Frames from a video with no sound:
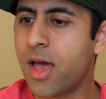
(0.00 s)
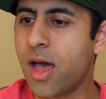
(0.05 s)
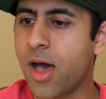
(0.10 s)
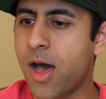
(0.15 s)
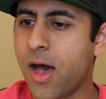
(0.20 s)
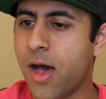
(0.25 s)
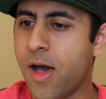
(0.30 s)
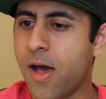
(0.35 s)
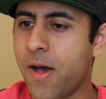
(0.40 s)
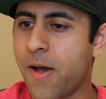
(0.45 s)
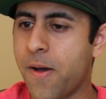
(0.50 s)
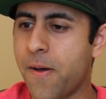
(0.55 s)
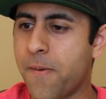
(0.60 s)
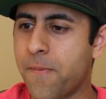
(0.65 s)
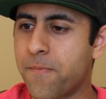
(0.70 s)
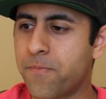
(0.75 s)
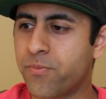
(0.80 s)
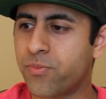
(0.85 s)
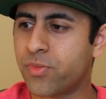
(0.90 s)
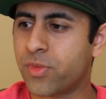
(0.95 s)

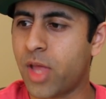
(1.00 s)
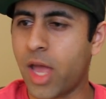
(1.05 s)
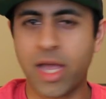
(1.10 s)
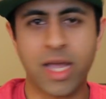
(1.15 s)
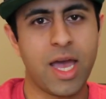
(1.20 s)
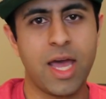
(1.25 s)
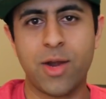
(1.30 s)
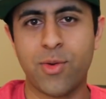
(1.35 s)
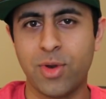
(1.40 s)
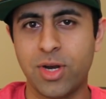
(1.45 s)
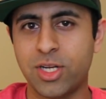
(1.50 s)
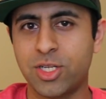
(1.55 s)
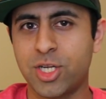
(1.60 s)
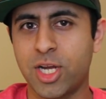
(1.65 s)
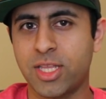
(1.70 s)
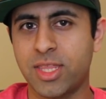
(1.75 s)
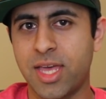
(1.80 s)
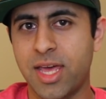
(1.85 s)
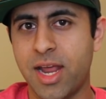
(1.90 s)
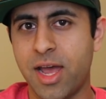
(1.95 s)
Um, I kind of want to
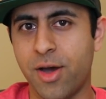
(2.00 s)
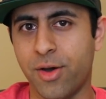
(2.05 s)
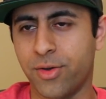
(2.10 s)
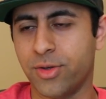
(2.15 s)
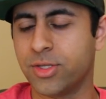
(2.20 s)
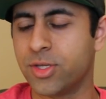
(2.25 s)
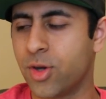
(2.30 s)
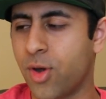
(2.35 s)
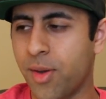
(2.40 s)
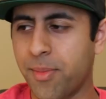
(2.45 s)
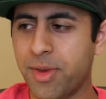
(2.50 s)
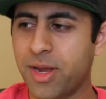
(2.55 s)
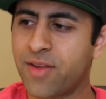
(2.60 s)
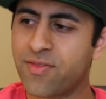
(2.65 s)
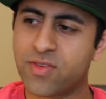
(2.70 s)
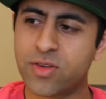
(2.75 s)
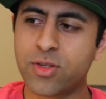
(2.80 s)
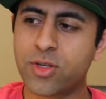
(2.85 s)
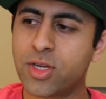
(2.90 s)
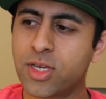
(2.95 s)
check that out. So I might
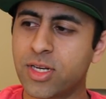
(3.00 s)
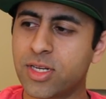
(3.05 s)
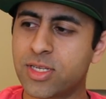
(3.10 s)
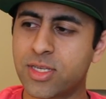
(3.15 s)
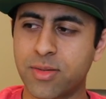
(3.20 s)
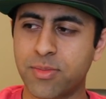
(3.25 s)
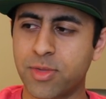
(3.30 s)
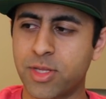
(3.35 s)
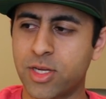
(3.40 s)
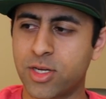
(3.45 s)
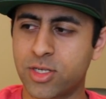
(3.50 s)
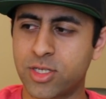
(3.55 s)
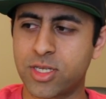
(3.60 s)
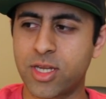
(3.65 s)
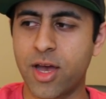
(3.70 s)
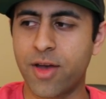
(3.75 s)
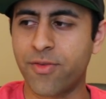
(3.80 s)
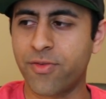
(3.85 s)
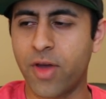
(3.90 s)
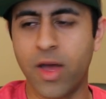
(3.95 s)
have to look into some of their
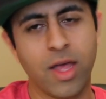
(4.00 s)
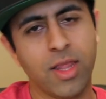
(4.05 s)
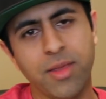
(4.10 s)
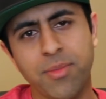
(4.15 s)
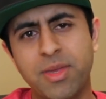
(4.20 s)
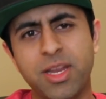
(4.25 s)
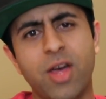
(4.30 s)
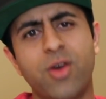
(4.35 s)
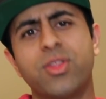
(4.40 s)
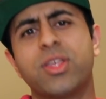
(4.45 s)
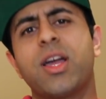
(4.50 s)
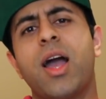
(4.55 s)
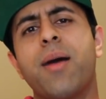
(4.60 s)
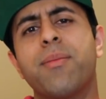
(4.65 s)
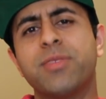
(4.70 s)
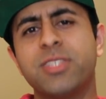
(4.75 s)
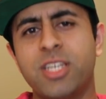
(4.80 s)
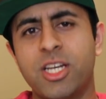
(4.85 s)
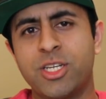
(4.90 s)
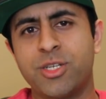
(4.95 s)
stuff. Uh, let me know in the
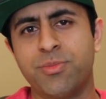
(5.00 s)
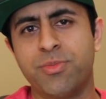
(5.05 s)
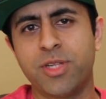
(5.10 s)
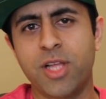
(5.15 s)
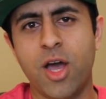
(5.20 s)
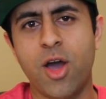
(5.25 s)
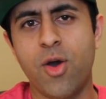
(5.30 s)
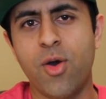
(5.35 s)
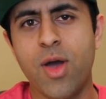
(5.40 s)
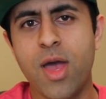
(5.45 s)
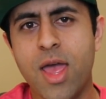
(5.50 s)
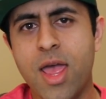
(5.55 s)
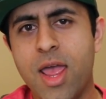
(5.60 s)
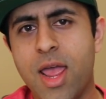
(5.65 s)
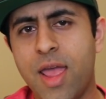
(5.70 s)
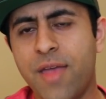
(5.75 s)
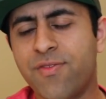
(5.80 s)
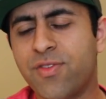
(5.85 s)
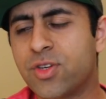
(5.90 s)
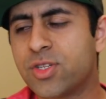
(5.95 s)
comment section below
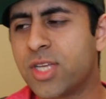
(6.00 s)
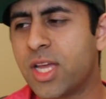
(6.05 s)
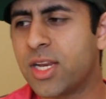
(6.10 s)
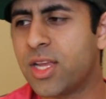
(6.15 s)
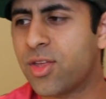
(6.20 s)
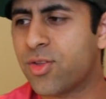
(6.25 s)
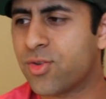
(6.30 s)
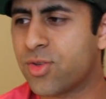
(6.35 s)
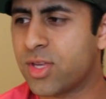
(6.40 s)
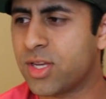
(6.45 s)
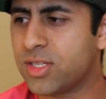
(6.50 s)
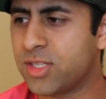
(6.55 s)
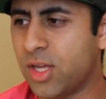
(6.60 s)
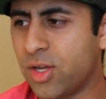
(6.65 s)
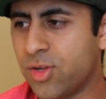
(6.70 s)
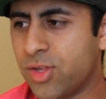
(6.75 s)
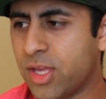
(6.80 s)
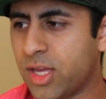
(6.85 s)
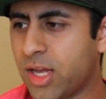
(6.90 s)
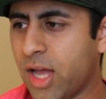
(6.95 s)
if there's any other things
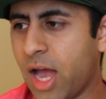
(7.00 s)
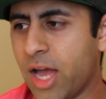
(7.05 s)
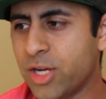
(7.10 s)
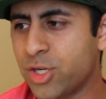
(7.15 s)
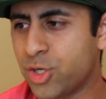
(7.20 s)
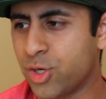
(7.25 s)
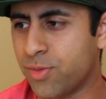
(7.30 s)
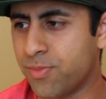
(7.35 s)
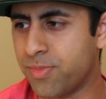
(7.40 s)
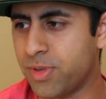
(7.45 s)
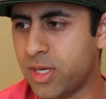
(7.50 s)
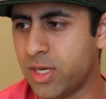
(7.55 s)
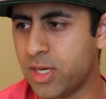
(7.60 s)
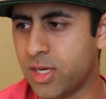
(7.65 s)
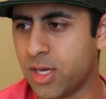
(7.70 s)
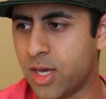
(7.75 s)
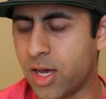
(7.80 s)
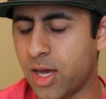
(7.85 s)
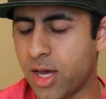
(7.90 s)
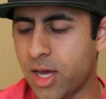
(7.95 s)
that you think I should
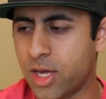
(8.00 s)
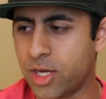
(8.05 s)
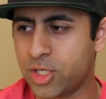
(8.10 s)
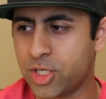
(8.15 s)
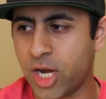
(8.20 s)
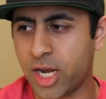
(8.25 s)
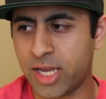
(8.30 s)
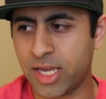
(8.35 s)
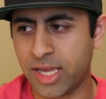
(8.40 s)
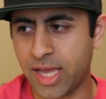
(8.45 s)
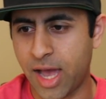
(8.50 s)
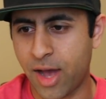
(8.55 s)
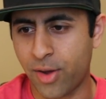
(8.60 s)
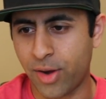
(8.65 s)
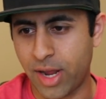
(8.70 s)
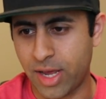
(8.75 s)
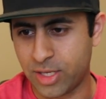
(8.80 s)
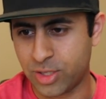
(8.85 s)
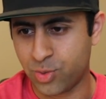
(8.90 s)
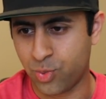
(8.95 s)
be uh, checking
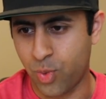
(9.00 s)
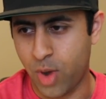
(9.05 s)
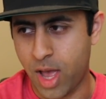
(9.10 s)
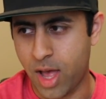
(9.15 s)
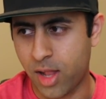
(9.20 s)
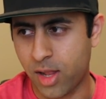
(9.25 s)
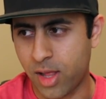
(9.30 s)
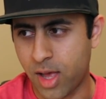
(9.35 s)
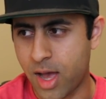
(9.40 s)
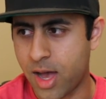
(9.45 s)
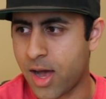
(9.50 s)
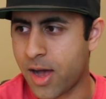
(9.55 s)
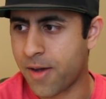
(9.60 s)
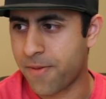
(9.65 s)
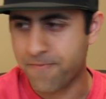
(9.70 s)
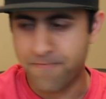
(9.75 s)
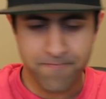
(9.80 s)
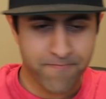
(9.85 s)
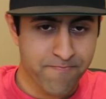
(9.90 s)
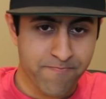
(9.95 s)
out as well.
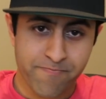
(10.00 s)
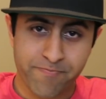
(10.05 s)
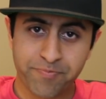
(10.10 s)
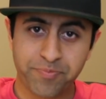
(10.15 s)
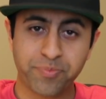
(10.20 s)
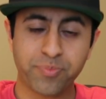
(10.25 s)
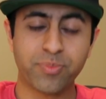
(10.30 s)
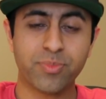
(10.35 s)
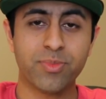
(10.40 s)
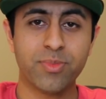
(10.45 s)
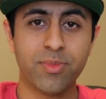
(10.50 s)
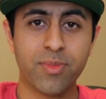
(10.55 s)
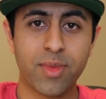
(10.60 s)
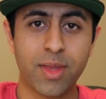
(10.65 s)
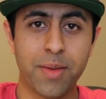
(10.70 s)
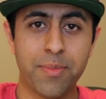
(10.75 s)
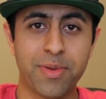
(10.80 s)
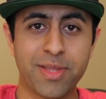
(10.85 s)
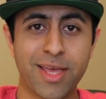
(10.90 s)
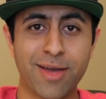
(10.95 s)
Um,
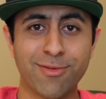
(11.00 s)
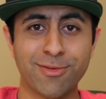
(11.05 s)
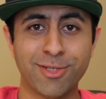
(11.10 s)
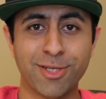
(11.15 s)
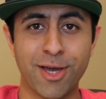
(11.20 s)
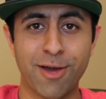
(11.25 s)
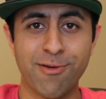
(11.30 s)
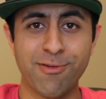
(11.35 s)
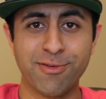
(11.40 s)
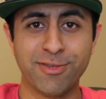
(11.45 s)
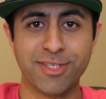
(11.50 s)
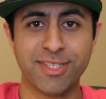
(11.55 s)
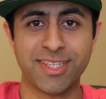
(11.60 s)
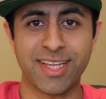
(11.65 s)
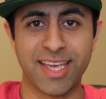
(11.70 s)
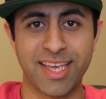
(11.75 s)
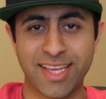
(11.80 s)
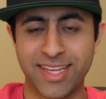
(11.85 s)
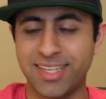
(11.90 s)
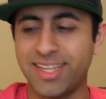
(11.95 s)
but that was
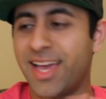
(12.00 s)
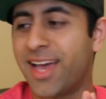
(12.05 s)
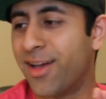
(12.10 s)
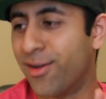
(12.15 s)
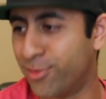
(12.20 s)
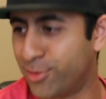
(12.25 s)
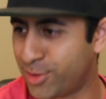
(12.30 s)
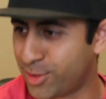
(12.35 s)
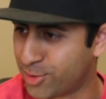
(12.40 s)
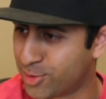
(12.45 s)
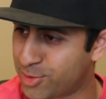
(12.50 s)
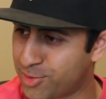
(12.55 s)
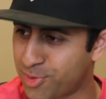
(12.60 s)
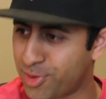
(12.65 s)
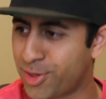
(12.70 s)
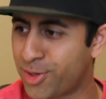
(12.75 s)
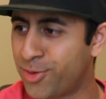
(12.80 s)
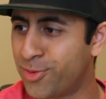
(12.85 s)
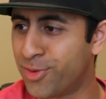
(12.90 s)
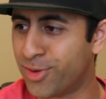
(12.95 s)
Ghost, and uh, it, was, it was
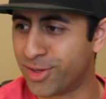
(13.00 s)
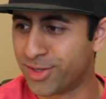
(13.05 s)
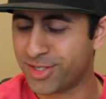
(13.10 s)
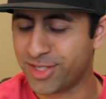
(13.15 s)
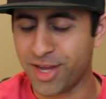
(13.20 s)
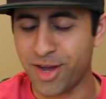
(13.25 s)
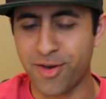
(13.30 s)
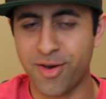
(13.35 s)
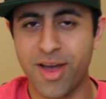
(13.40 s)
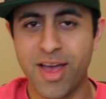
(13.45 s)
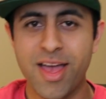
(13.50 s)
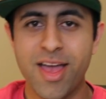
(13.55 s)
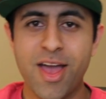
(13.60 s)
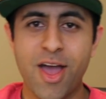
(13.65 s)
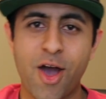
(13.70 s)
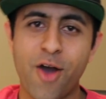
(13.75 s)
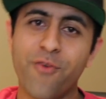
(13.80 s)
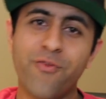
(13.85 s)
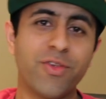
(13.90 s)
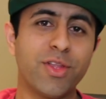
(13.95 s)
pretty cool. So
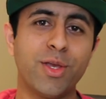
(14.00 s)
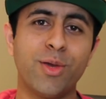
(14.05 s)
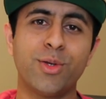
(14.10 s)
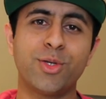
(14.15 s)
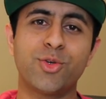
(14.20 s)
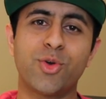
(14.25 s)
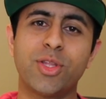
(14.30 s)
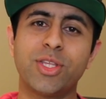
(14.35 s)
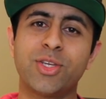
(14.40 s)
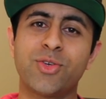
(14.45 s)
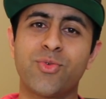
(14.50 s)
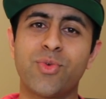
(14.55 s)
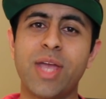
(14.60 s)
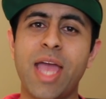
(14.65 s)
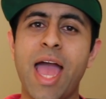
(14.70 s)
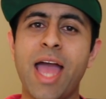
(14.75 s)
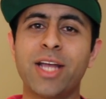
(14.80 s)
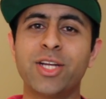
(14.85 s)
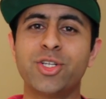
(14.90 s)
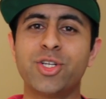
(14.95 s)
hopefully you enjoyed this
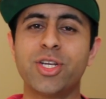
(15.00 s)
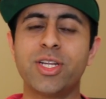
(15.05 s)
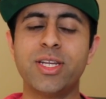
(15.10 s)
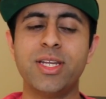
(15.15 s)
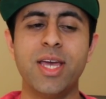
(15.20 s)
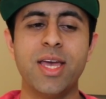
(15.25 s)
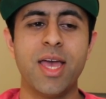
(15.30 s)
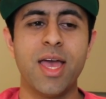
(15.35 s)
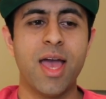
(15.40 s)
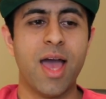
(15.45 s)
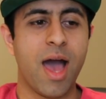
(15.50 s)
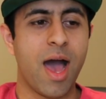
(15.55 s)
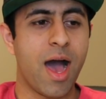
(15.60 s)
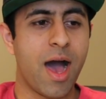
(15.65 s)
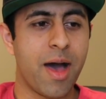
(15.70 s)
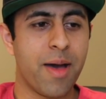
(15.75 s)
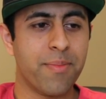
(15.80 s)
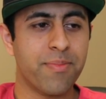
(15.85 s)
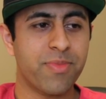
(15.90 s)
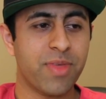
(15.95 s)
reaction.
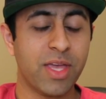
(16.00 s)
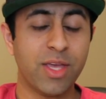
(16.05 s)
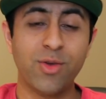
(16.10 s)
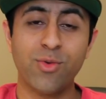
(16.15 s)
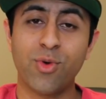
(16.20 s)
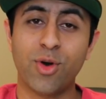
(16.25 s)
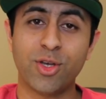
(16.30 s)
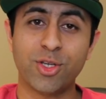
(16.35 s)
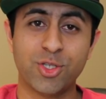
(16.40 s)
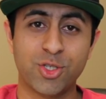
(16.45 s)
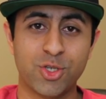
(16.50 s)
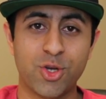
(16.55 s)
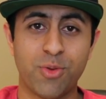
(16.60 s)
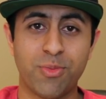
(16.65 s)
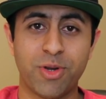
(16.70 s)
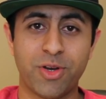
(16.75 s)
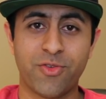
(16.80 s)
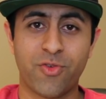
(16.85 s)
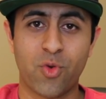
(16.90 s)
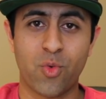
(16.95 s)
Um, thank you all so
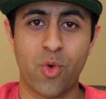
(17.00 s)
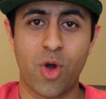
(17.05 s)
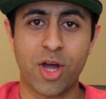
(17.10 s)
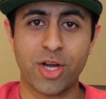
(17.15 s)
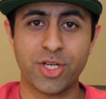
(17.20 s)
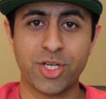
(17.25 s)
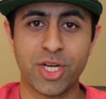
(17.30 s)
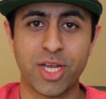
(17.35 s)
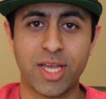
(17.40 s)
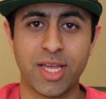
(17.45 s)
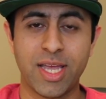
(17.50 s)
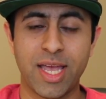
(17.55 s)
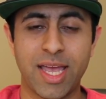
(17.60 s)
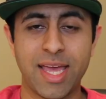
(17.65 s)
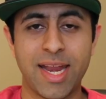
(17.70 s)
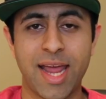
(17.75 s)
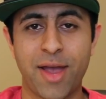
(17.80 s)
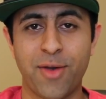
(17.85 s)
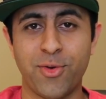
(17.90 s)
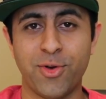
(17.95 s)
much for watching,
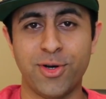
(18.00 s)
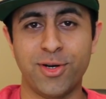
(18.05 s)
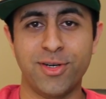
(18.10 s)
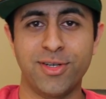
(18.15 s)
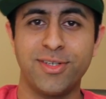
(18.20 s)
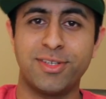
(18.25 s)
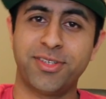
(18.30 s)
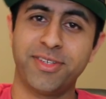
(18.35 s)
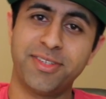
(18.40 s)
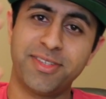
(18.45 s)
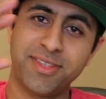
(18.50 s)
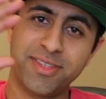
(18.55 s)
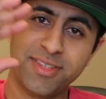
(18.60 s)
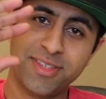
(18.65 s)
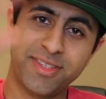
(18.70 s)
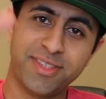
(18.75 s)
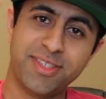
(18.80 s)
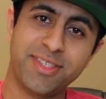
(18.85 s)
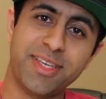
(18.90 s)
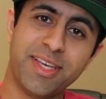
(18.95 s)
and I will
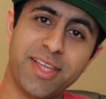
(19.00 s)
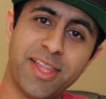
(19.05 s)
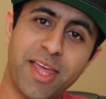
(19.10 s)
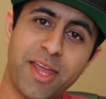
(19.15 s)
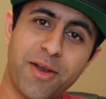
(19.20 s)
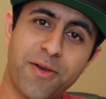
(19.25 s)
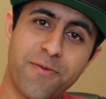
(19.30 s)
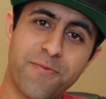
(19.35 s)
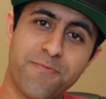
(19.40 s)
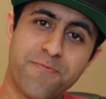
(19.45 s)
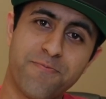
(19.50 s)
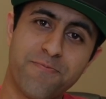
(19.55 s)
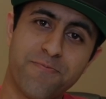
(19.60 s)
see you later.